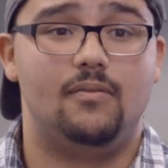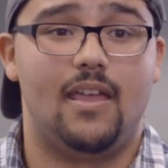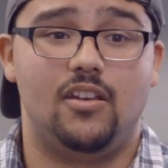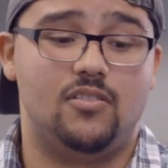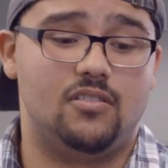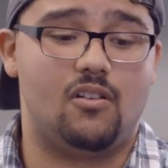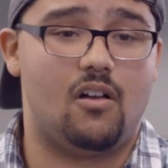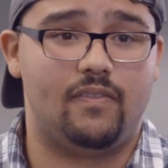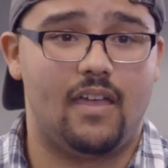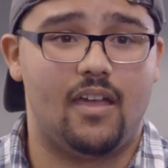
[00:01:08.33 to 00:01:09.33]
and you shouldn't
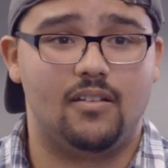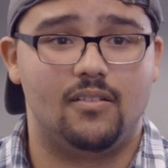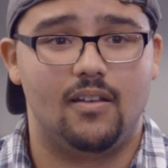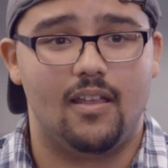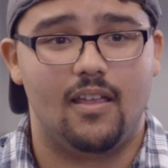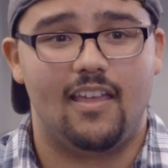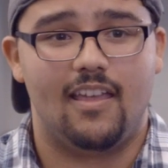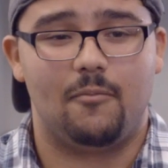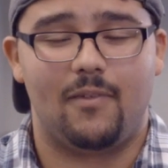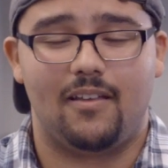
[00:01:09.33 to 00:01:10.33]
call it that.
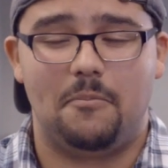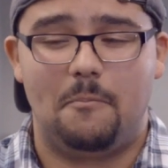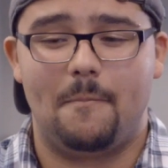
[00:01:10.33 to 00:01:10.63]
I'm like,